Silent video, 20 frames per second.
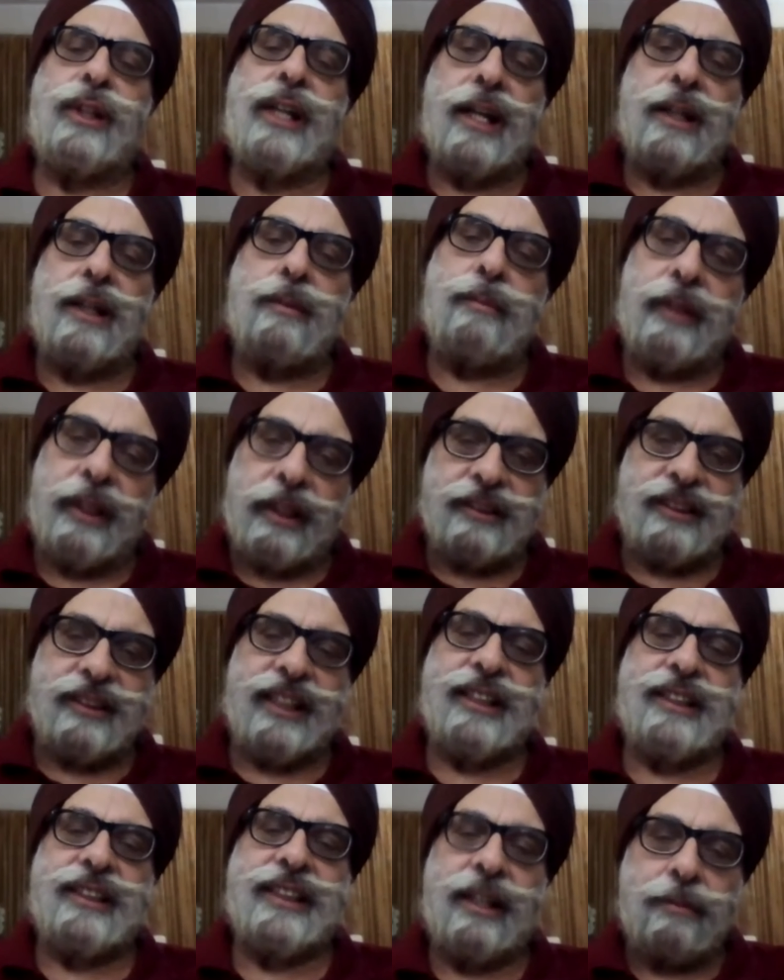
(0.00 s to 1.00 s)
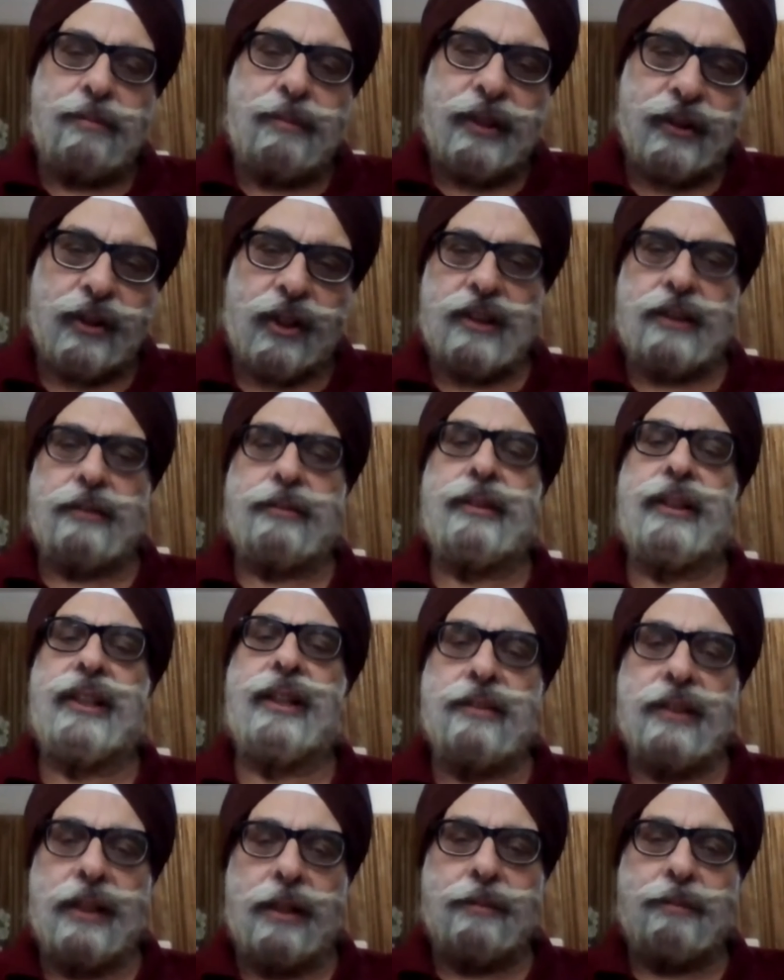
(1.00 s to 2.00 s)
can be, say, Jeff Bezos, if he
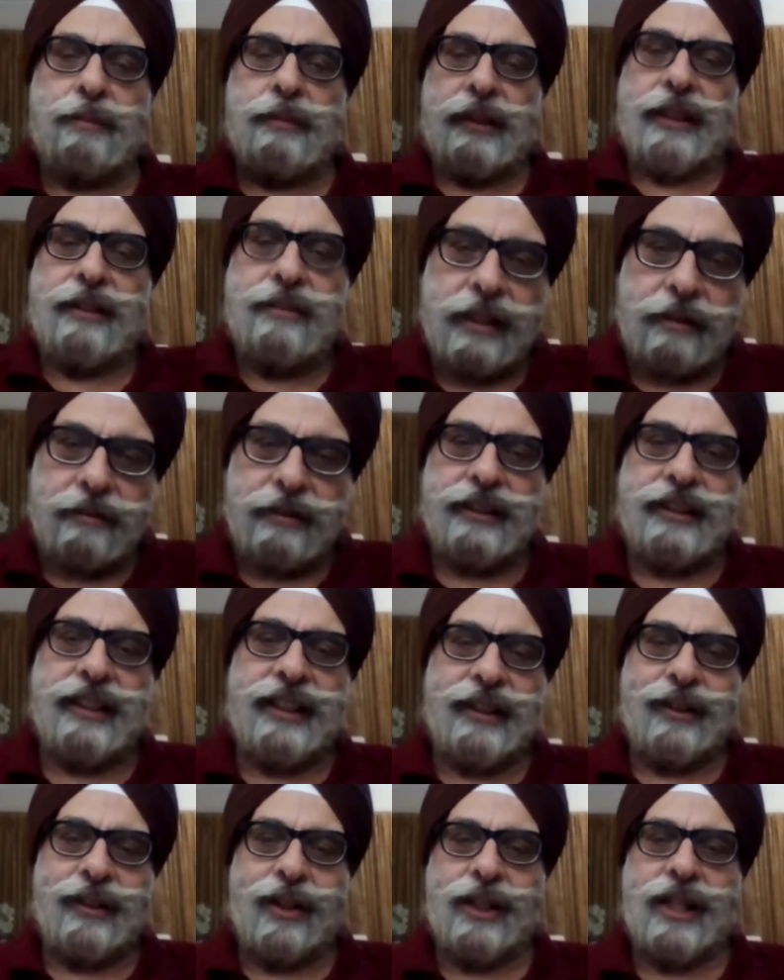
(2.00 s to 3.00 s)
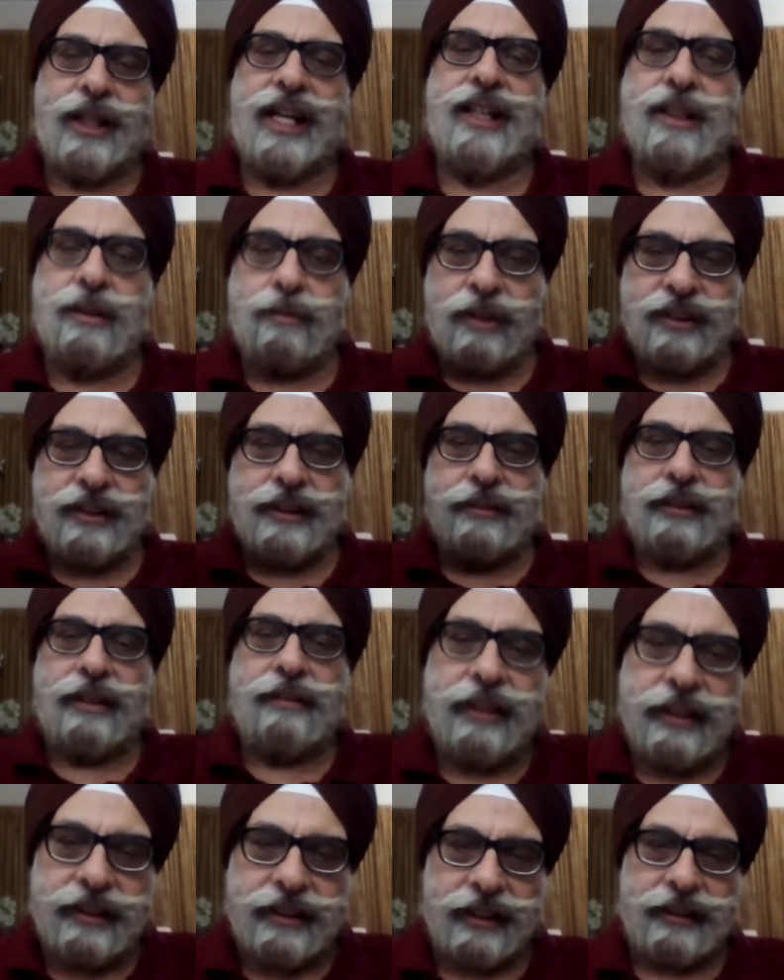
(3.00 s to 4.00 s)
gives everything, or Elon Musk gives
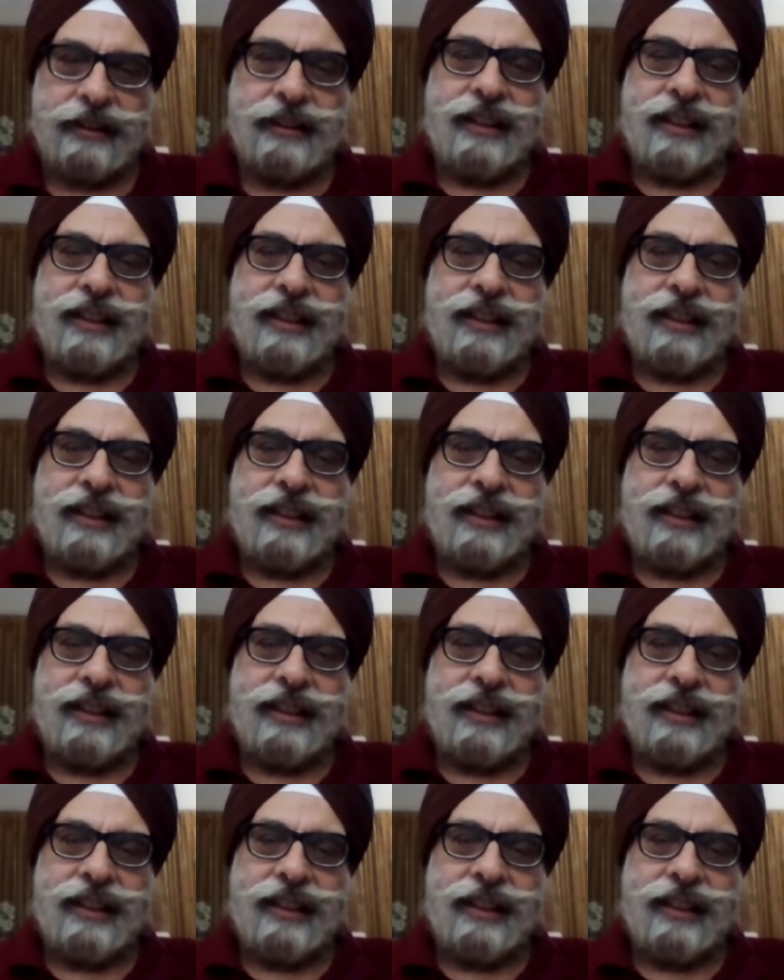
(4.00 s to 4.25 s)
everything.